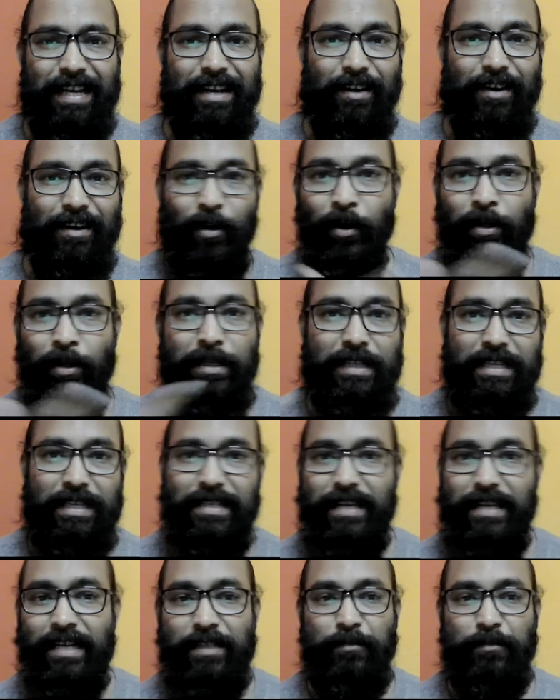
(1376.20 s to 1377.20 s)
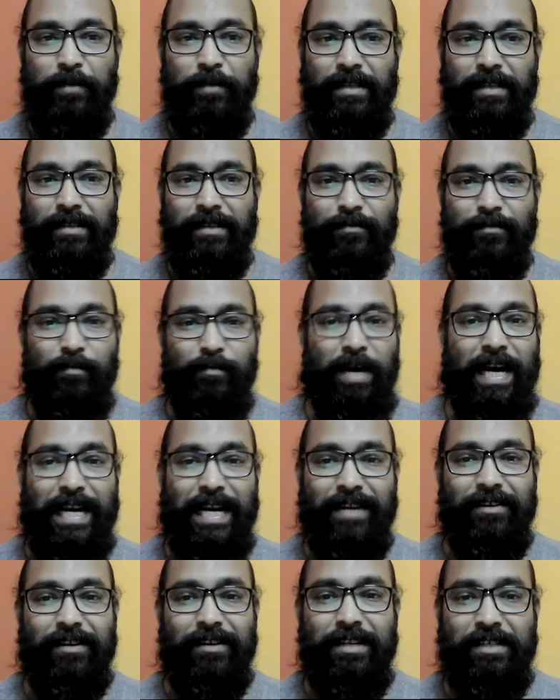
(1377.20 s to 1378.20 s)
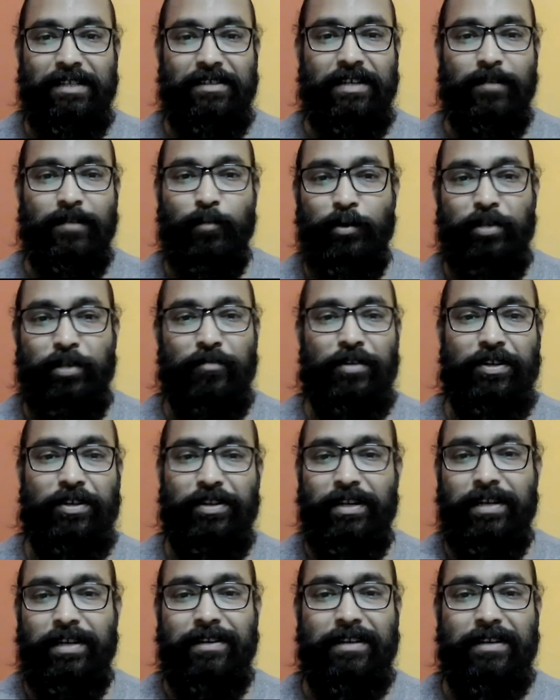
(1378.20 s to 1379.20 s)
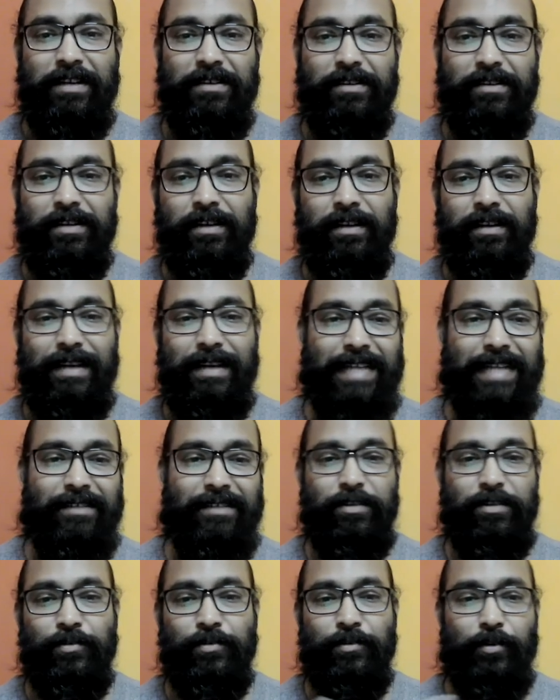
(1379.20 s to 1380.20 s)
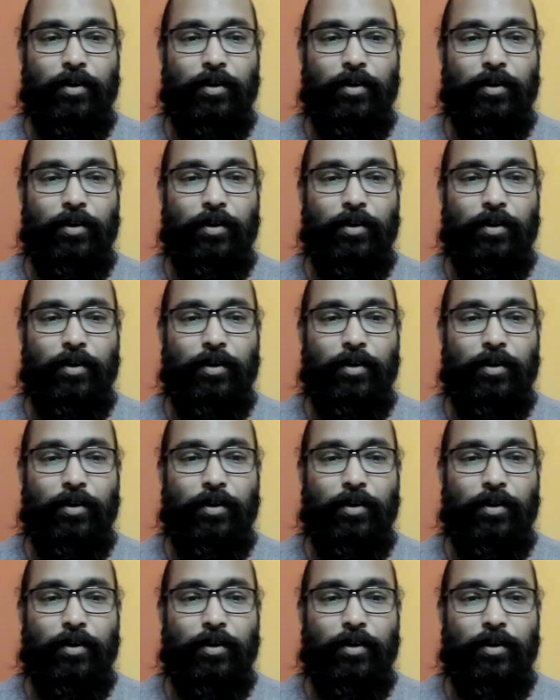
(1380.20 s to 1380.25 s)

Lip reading: All these aspects: mind, religion, motivation, intention, gratitude,